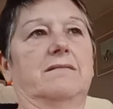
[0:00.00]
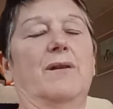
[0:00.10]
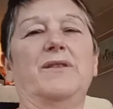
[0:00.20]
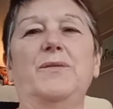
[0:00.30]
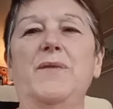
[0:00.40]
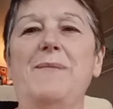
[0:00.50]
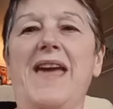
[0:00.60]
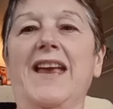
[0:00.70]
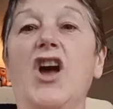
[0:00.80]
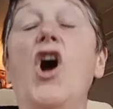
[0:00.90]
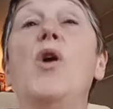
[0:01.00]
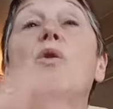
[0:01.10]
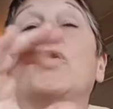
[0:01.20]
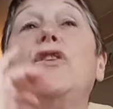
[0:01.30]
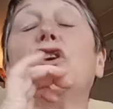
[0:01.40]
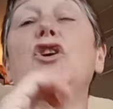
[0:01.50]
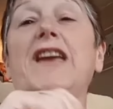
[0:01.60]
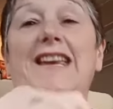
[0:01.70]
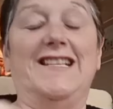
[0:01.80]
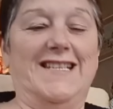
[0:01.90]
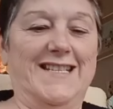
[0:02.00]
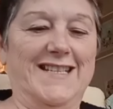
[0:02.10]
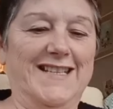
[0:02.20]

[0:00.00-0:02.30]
what did we make? Oh, the cookies.